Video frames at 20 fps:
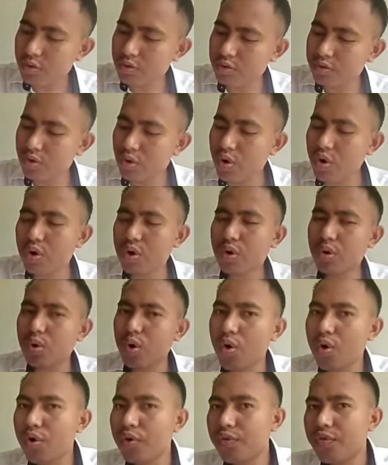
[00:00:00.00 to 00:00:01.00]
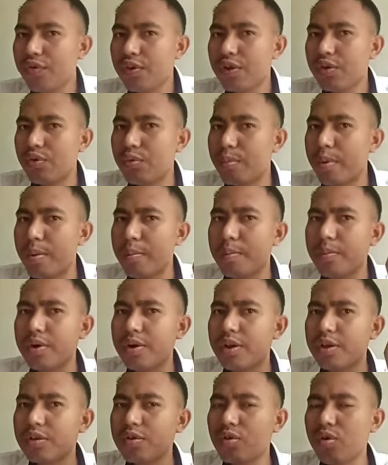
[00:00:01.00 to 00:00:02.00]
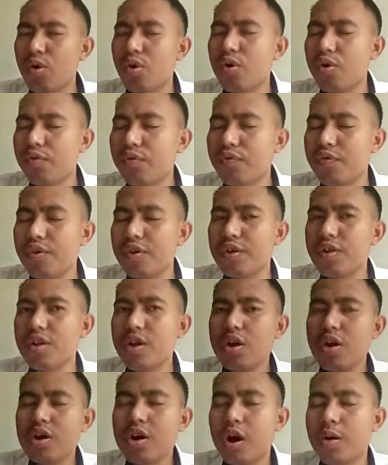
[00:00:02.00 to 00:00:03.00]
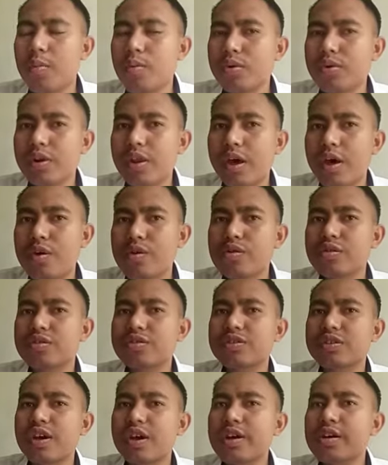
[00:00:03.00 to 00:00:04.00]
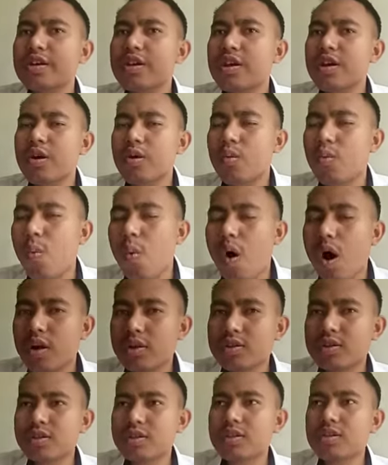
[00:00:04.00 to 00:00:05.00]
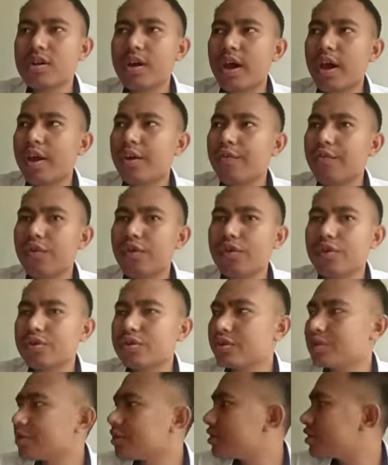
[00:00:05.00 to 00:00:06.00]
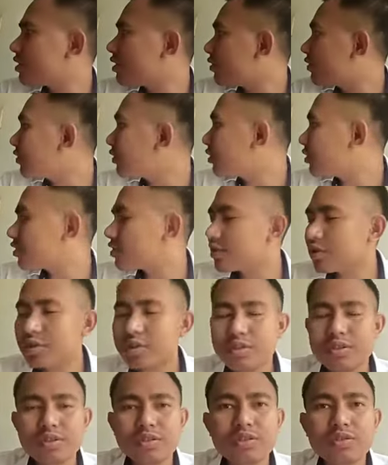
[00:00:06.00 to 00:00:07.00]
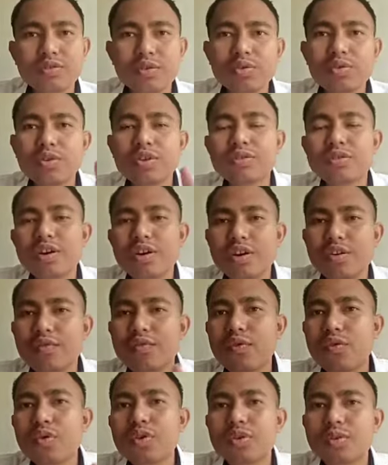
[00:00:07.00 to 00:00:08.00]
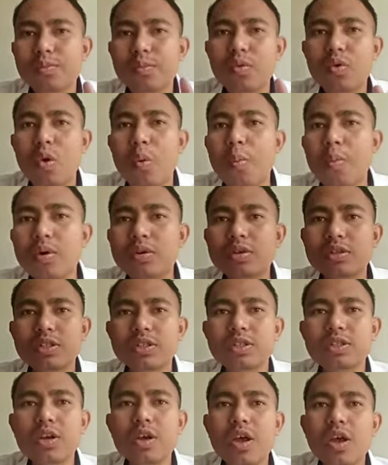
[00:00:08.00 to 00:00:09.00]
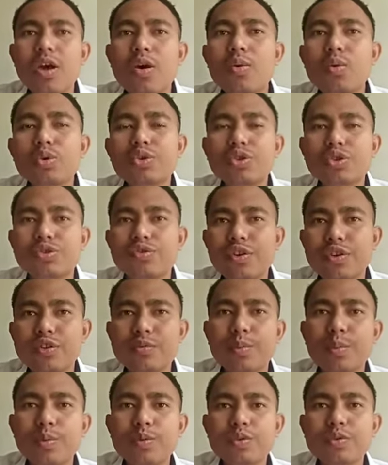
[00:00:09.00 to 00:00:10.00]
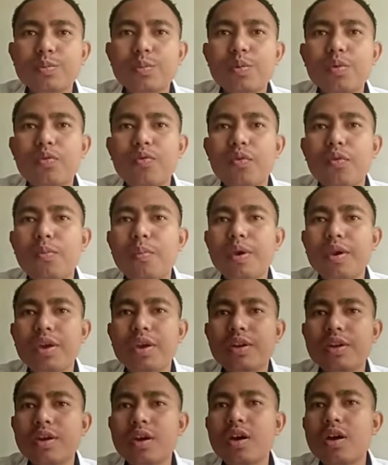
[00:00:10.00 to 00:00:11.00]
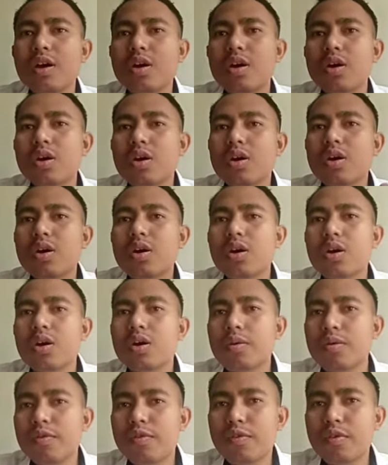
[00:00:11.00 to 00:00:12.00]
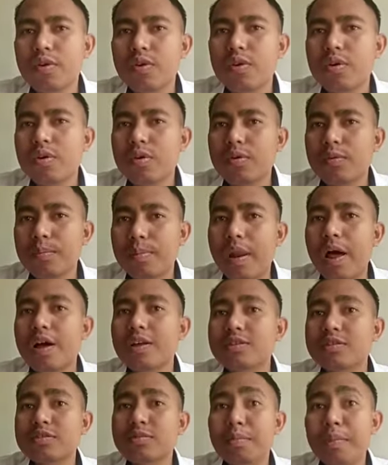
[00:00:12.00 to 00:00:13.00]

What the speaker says: So chlorophyll, remember that chlorophyll, carbon dioxide, water, and photosynthesis. So these are the four common things which is responsible for making the plants